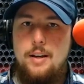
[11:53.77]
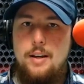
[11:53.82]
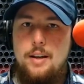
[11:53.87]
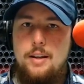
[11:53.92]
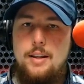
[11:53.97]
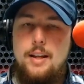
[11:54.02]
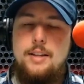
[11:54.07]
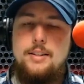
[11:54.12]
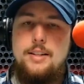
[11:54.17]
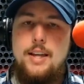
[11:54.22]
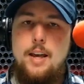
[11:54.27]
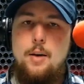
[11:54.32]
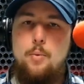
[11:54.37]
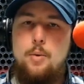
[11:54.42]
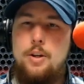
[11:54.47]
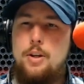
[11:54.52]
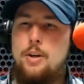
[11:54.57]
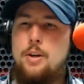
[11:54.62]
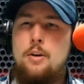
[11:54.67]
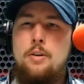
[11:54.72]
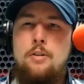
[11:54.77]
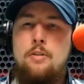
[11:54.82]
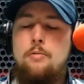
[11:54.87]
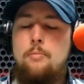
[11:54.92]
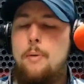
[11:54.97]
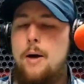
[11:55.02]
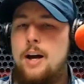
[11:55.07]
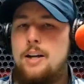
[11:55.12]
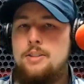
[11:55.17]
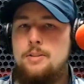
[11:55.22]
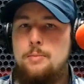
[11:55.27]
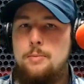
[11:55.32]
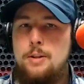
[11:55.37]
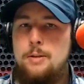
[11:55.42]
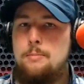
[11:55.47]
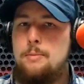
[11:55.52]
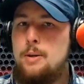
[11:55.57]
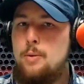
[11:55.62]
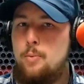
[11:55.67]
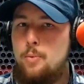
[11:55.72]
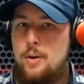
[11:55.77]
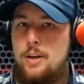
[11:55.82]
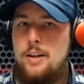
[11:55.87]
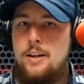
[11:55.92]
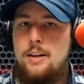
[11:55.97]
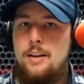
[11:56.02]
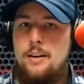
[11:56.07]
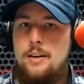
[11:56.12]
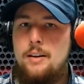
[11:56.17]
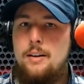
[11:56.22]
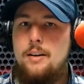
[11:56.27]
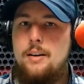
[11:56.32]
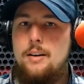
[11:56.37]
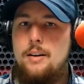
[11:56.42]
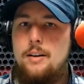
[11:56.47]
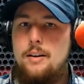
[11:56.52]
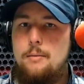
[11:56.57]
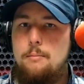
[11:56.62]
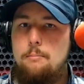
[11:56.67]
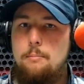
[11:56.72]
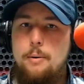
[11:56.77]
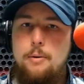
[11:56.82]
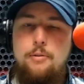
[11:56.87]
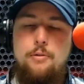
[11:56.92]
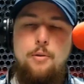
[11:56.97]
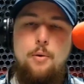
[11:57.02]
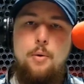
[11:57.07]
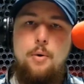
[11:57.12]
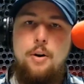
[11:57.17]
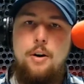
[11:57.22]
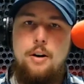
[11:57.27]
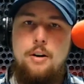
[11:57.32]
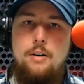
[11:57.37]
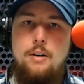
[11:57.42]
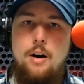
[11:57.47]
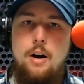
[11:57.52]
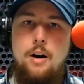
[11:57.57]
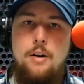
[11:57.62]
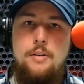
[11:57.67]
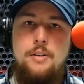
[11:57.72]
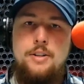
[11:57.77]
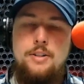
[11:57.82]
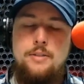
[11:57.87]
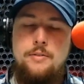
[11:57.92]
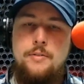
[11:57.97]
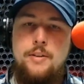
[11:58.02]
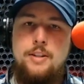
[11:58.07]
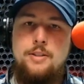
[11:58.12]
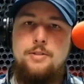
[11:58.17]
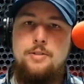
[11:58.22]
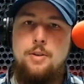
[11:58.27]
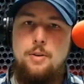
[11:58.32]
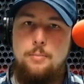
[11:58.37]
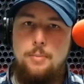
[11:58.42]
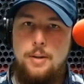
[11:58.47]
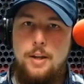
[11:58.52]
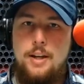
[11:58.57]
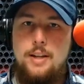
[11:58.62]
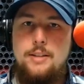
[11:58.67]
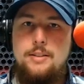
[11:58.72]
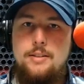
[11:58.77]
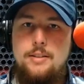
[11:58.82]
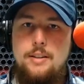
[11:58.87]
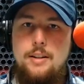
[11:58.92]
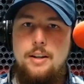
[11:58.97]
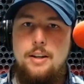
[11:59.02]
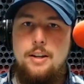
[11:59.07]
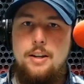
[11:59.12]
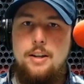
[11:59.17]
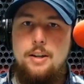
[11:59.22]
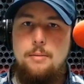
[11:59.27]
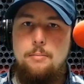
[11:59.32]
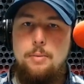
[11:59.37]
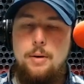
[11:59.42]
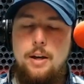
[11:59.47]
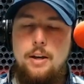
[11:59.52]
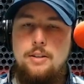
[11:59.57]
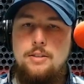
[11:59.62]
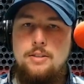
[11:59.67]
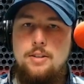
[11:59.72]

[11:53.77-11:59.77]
They say, well, it couldn't have possibly be written before all these events took place because